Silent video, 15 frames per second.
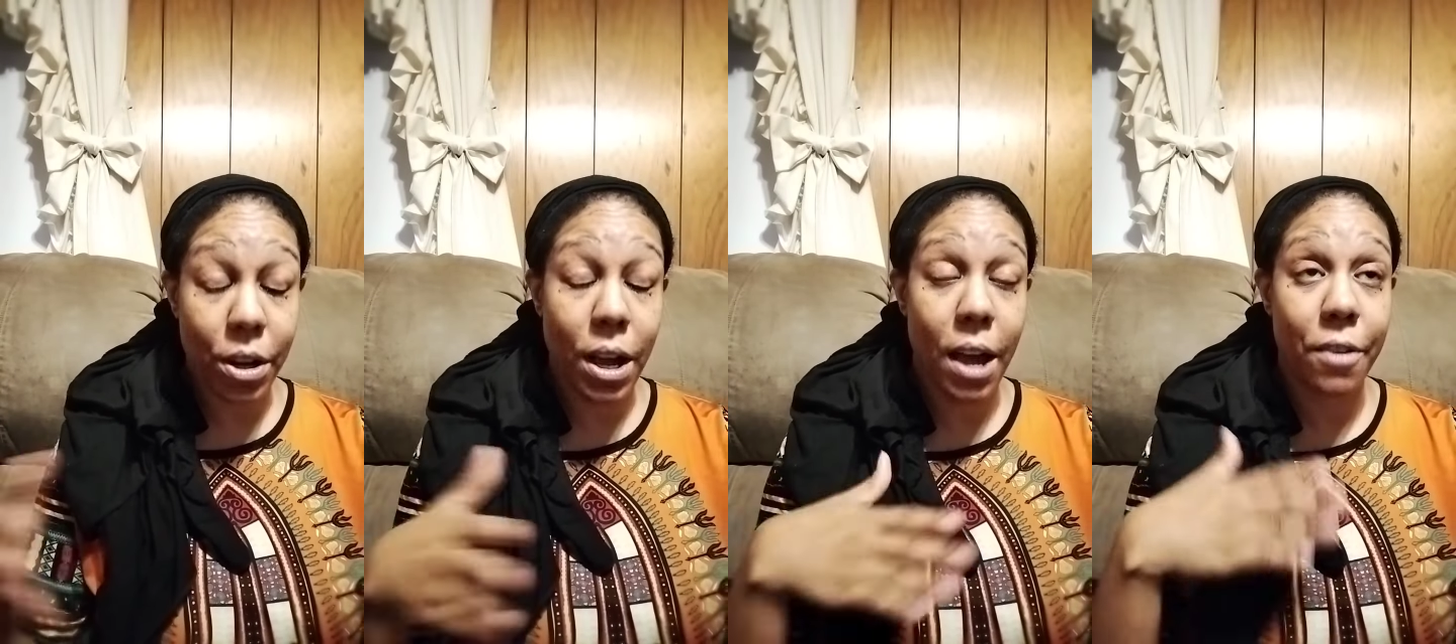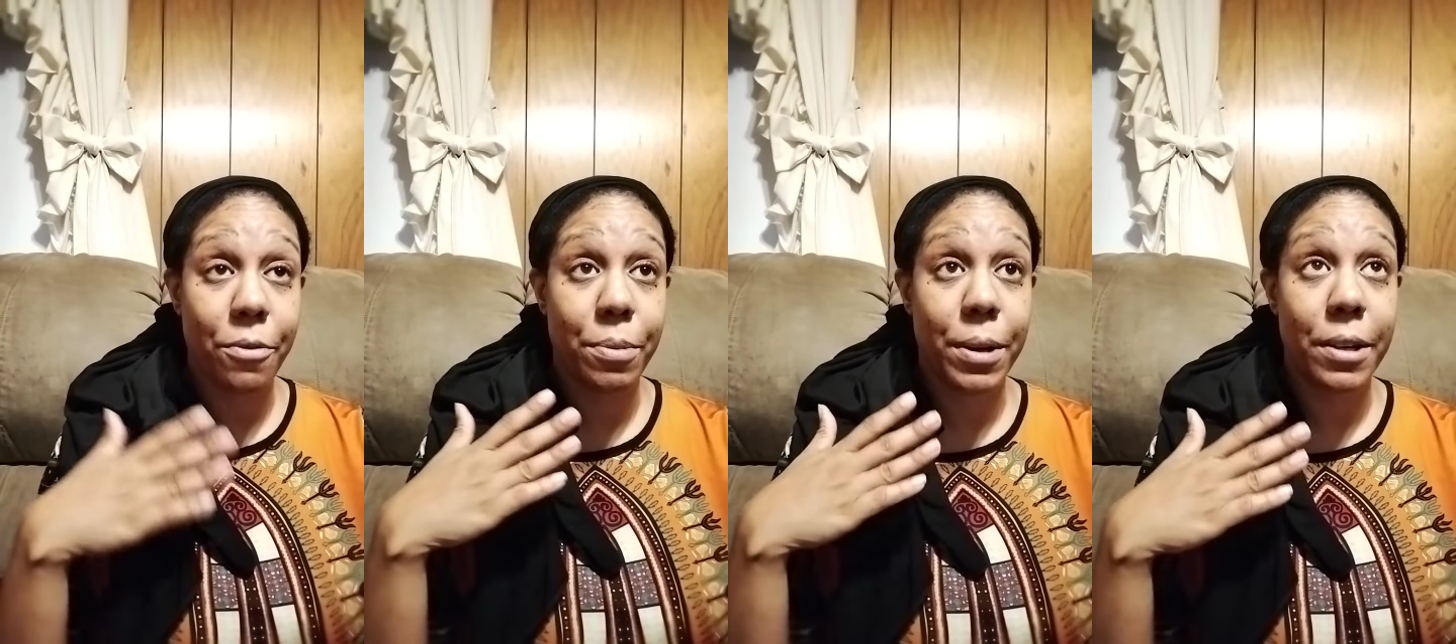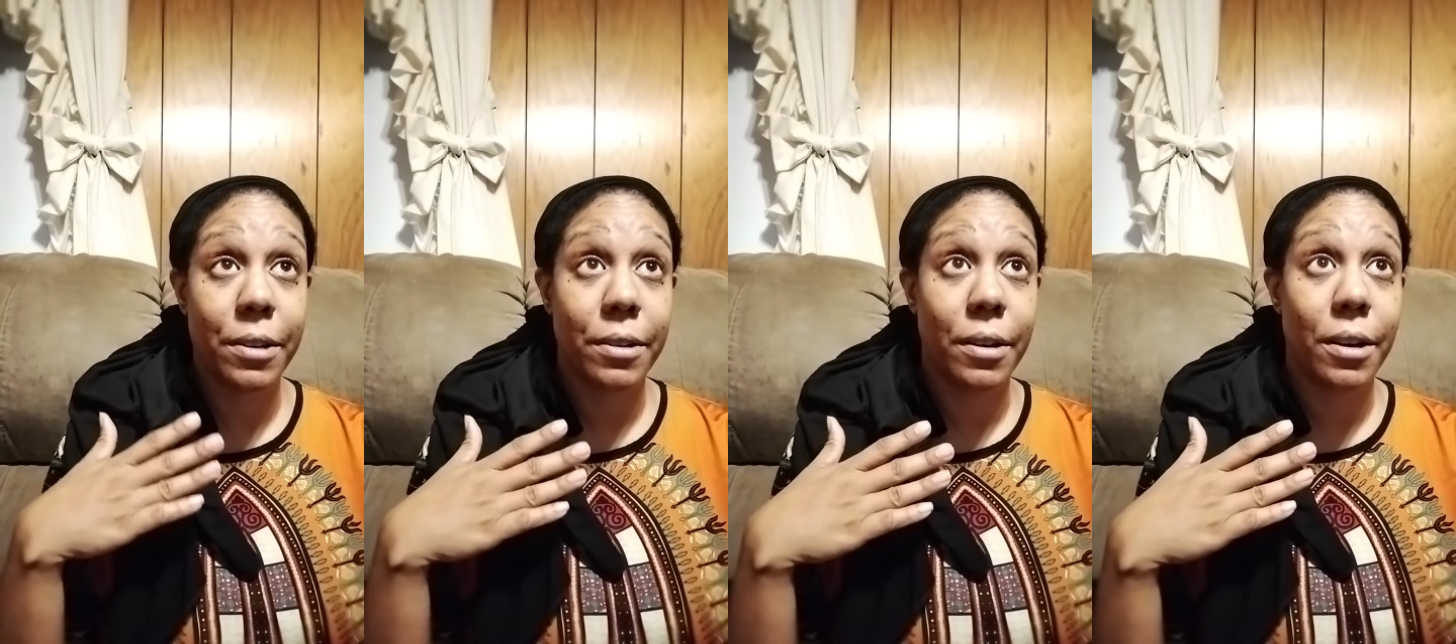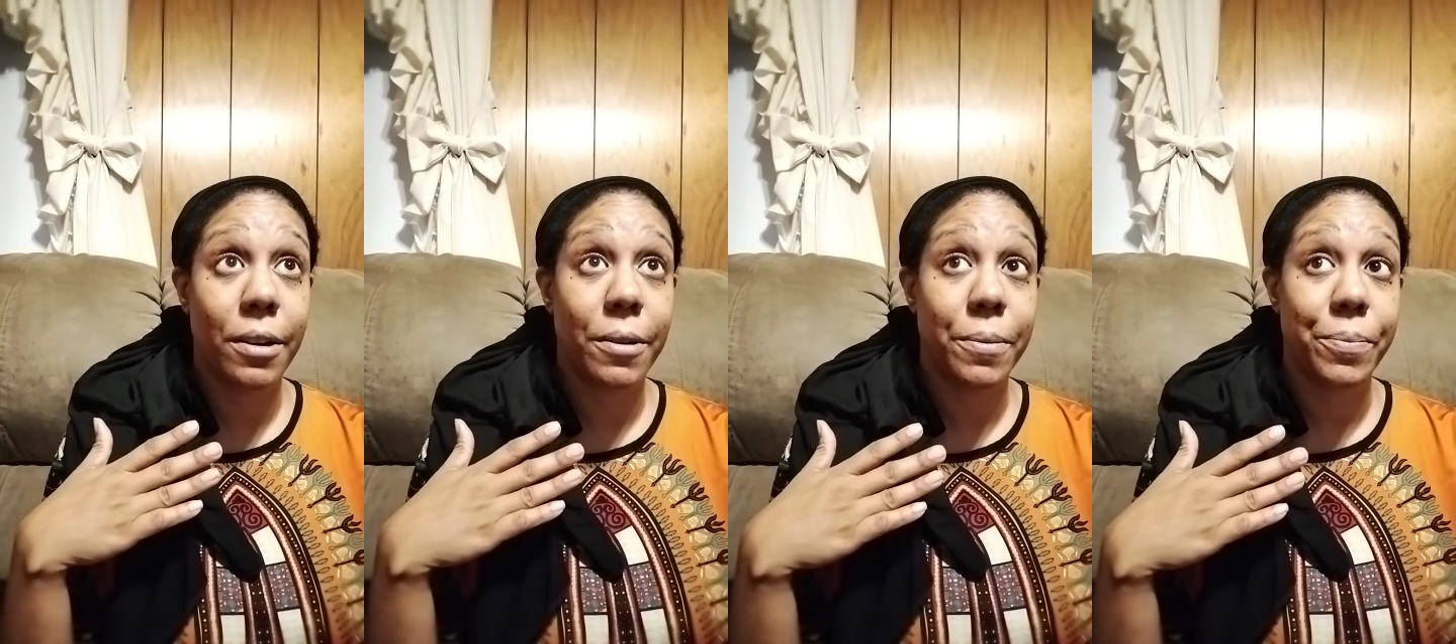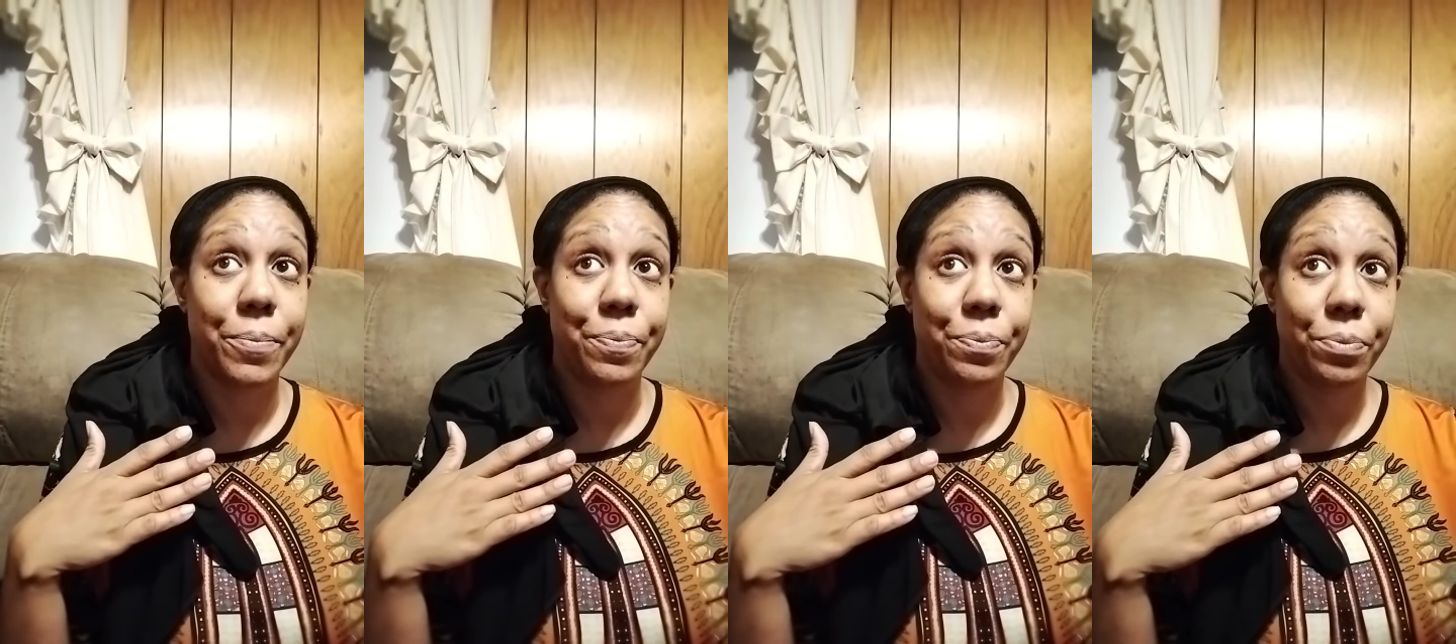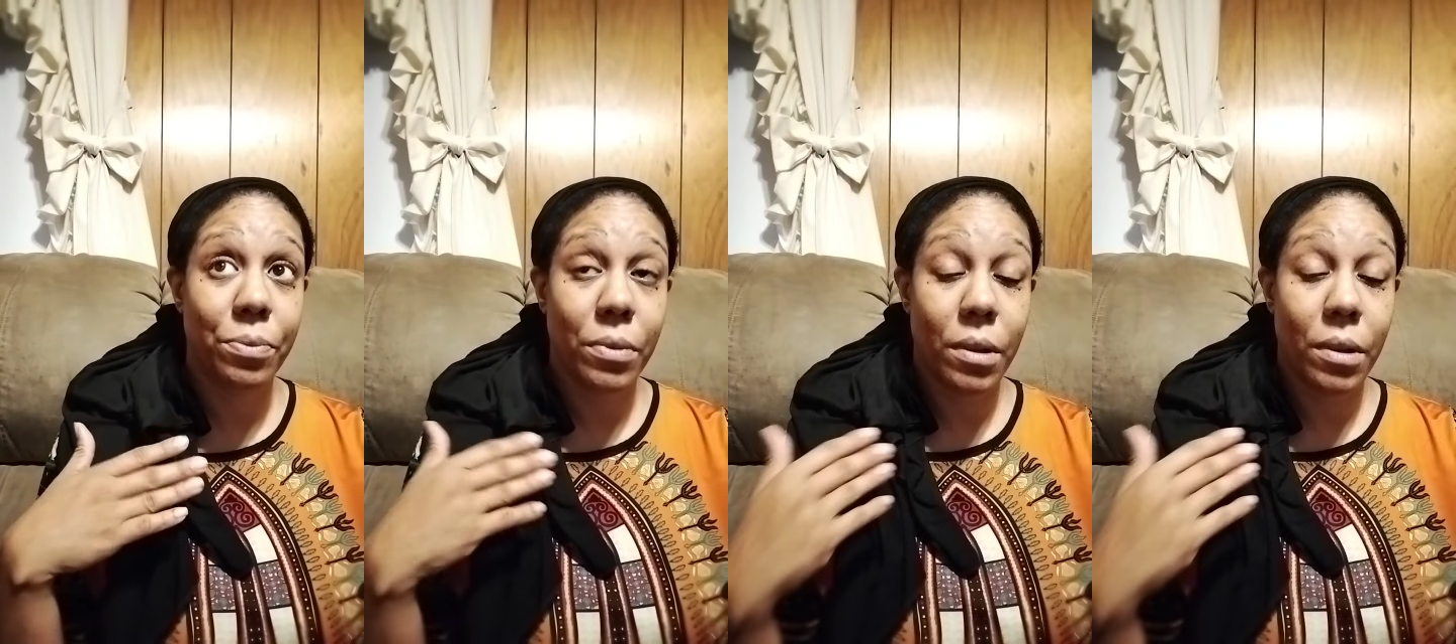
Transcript: I have been um,